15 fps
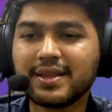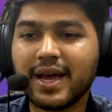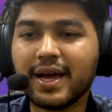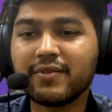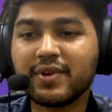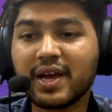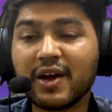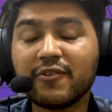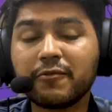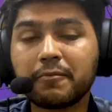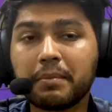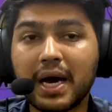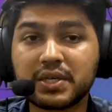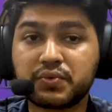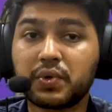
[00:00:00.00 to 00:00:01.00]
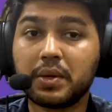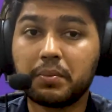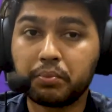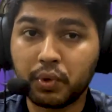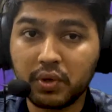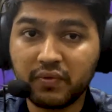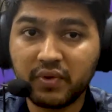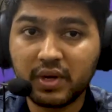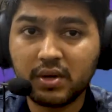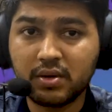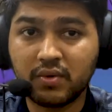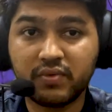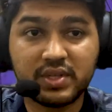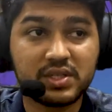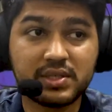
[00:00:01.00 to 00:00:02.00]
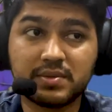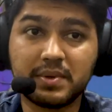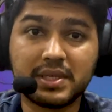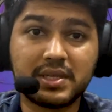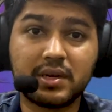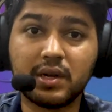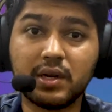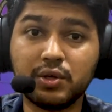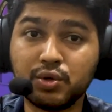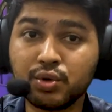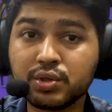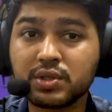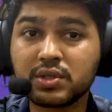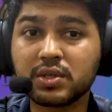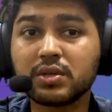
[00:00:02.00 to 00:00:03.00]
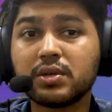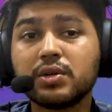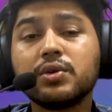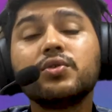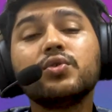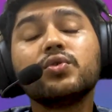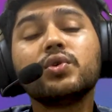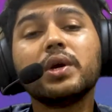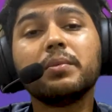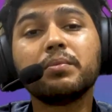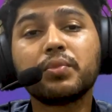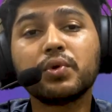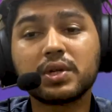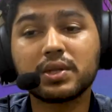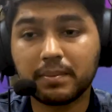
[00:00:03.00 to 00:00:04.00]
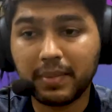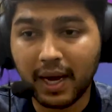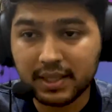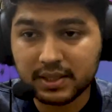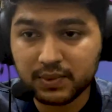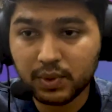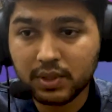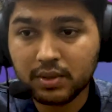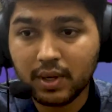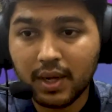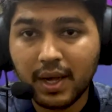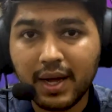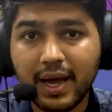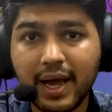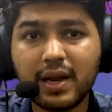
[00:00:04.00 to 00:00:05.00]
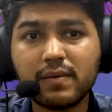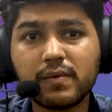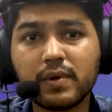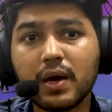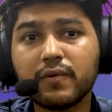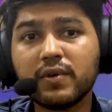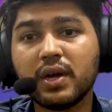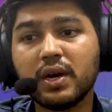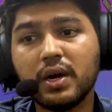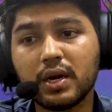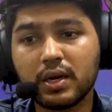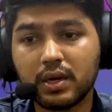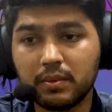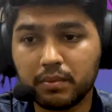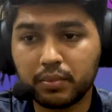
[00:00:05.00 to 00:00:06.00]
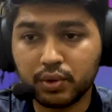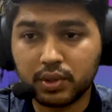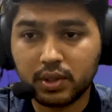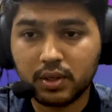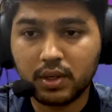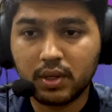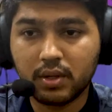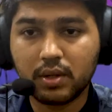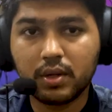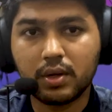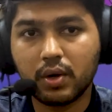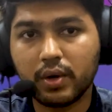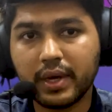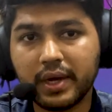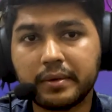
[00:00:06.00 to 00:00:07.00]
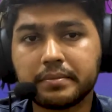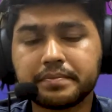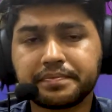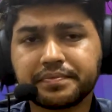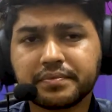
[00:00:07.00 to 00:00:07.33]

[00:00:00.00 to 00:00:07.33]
Then we have password input field, which is basically used to input the password. And we have hidden input, okay.